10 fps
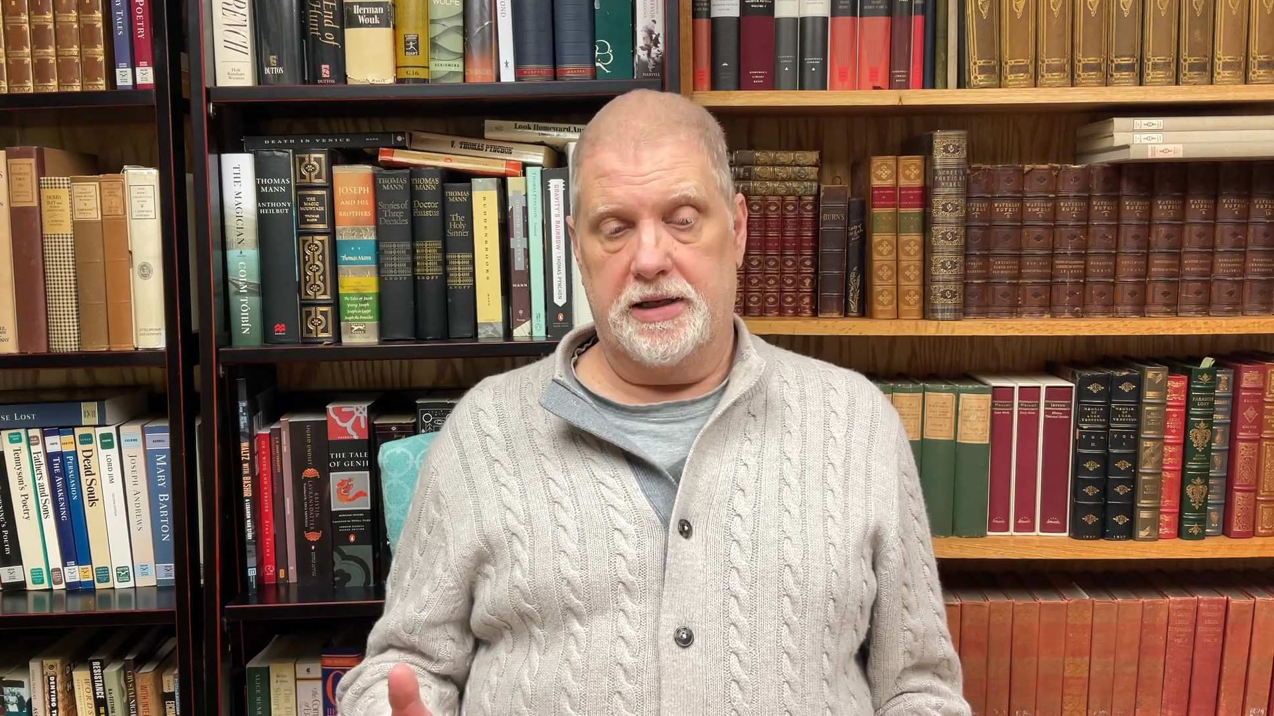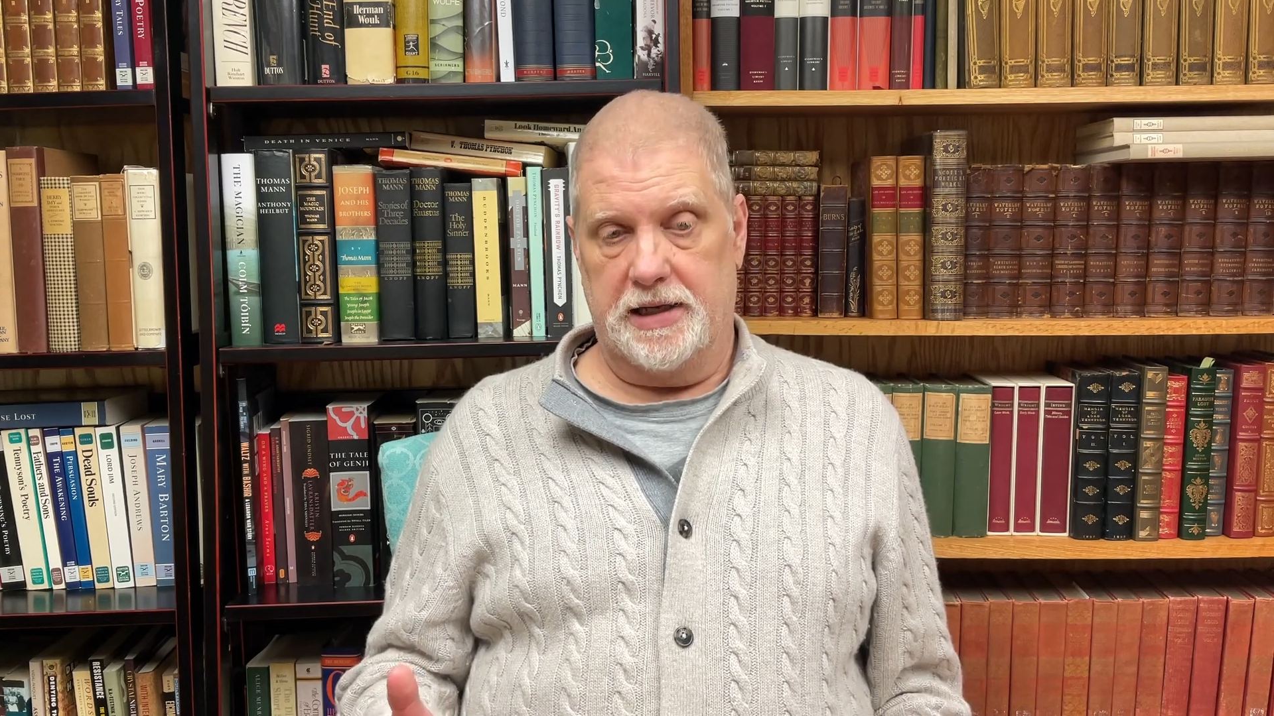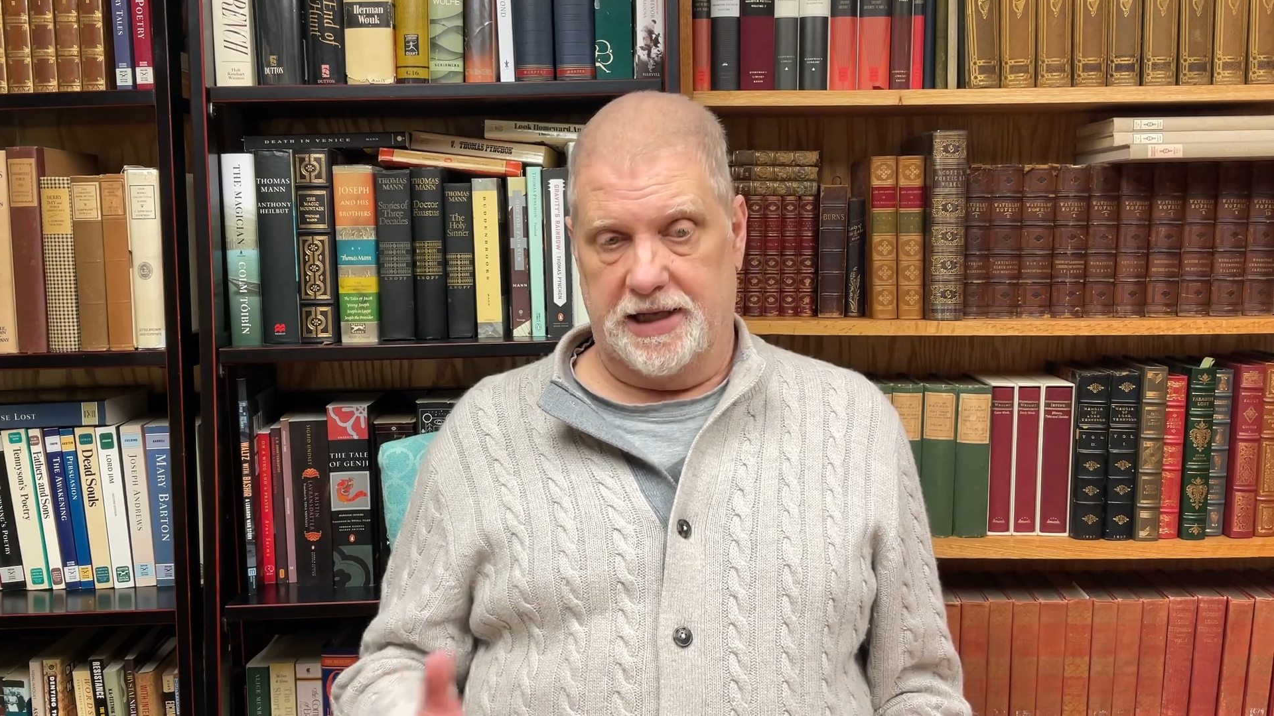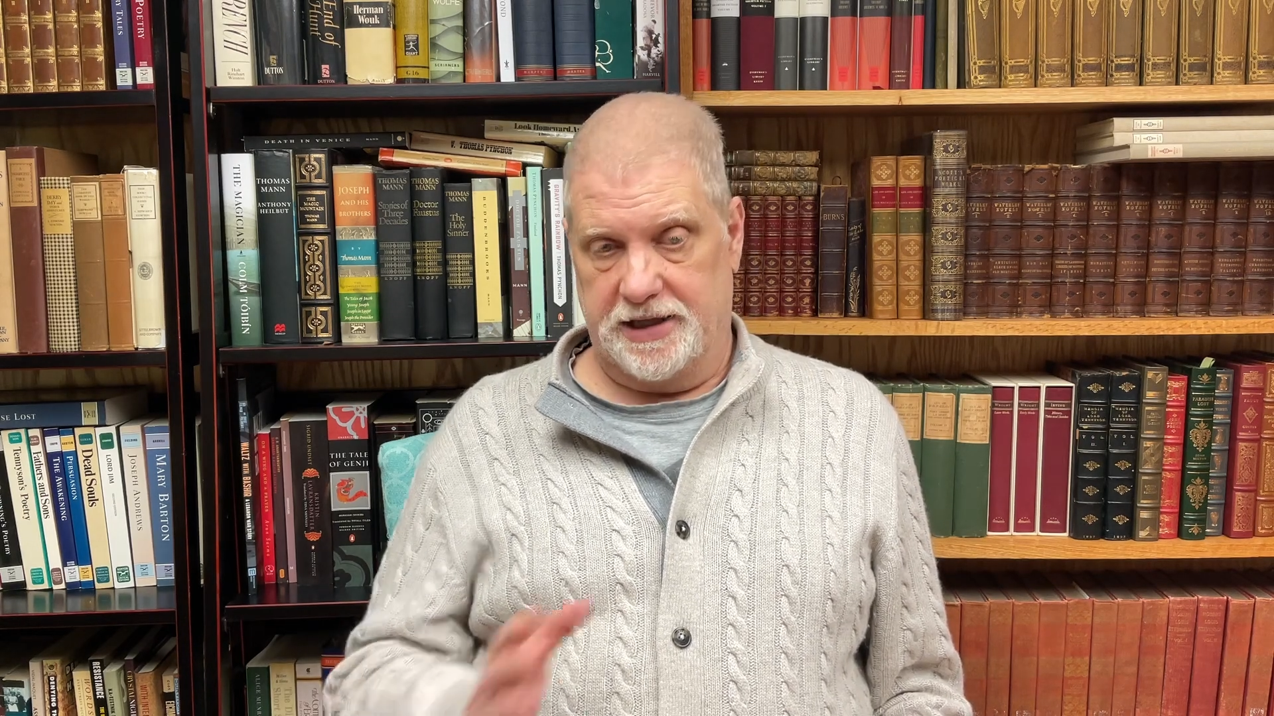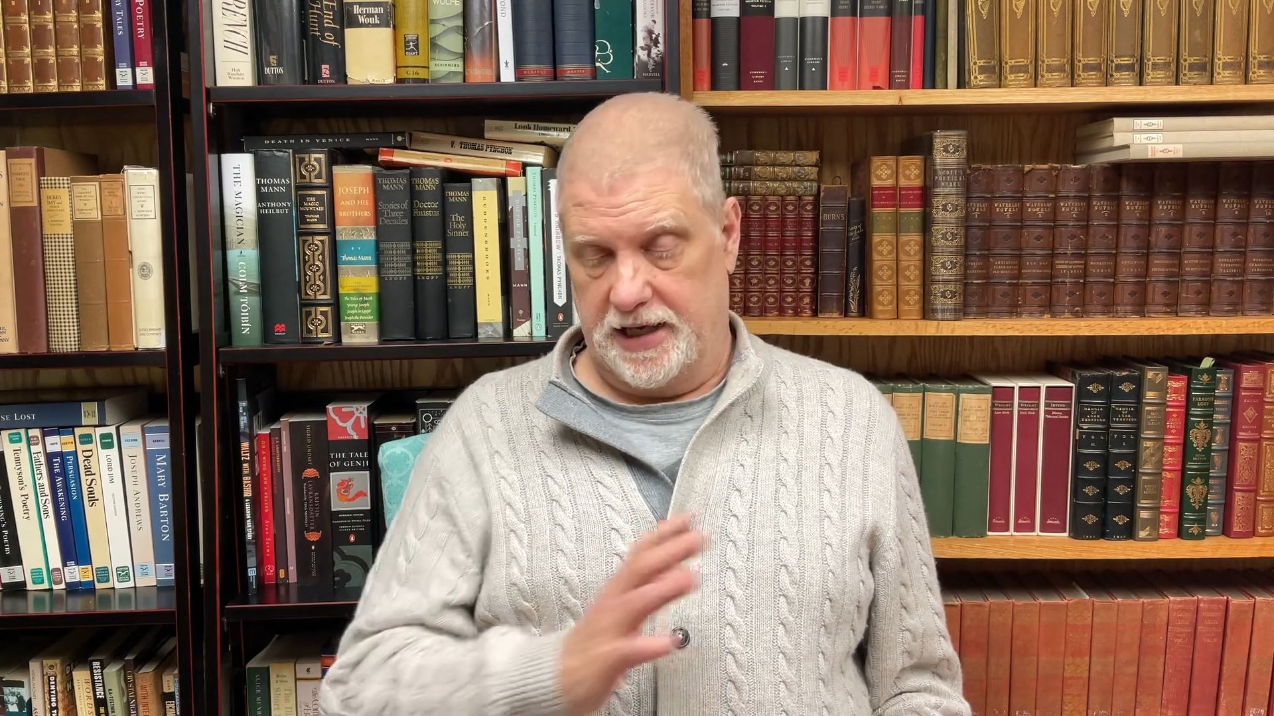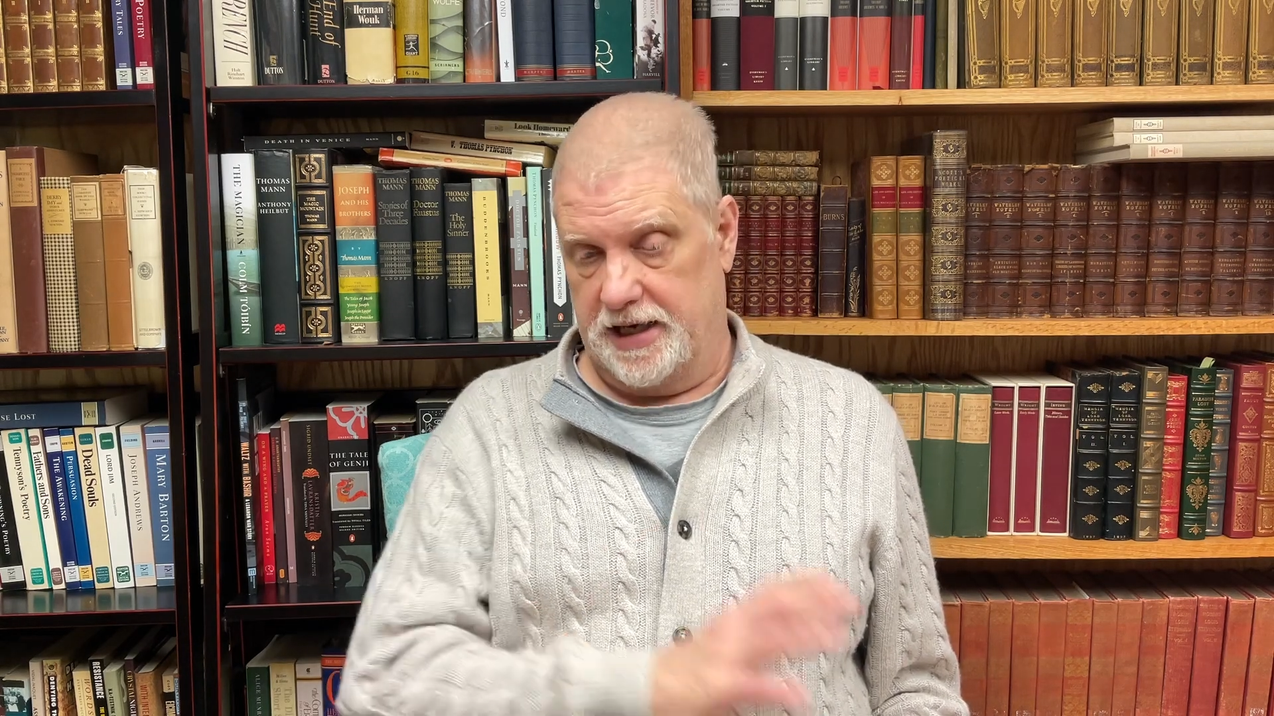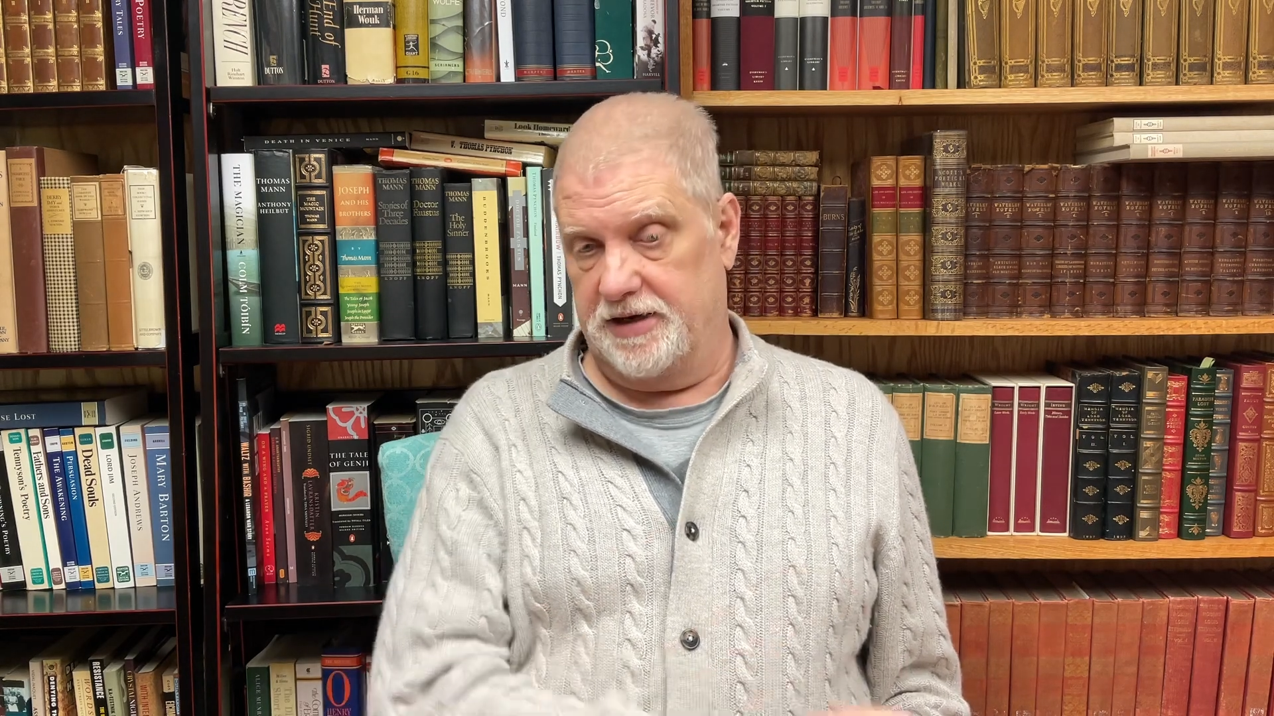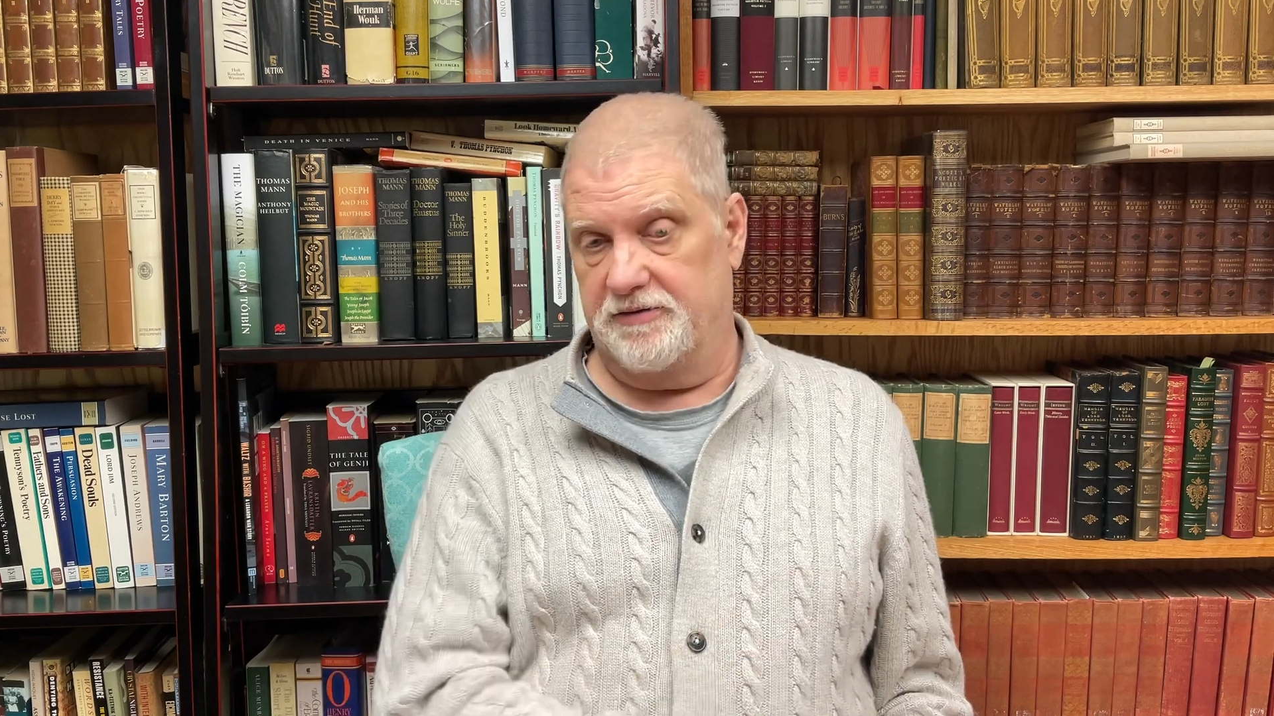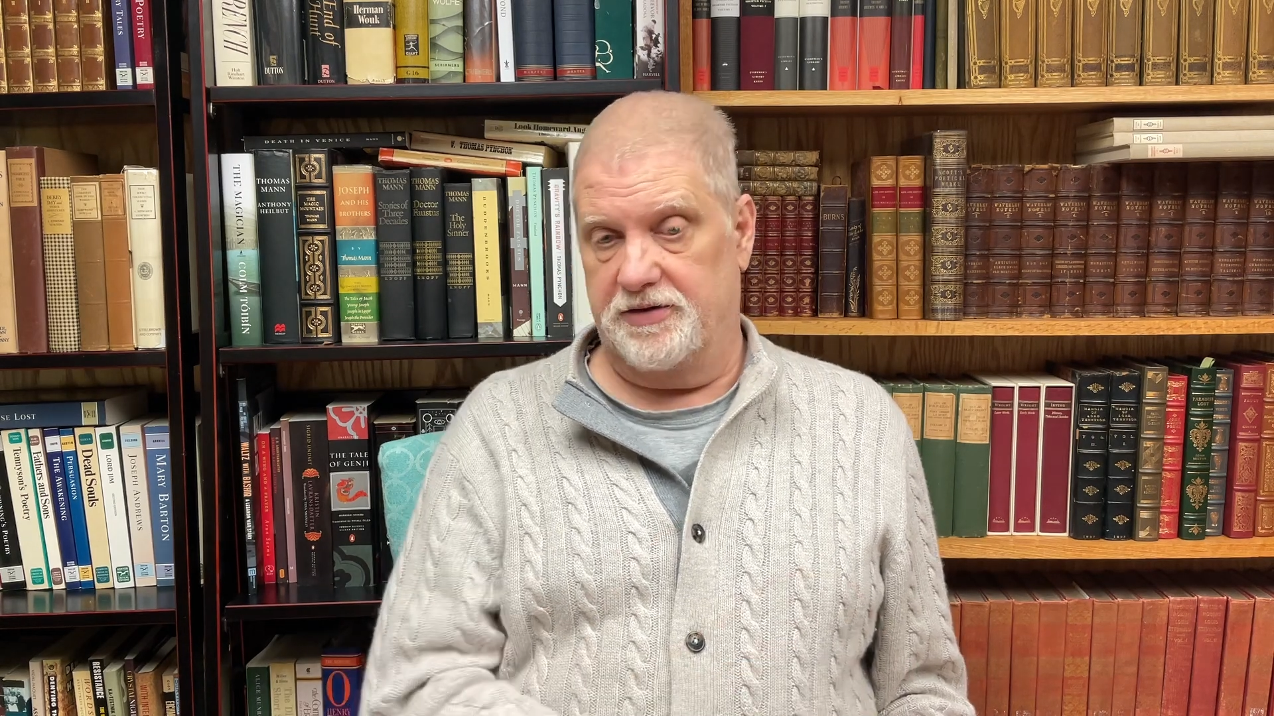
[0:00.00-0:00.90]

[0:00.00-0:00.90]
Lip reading: at the end of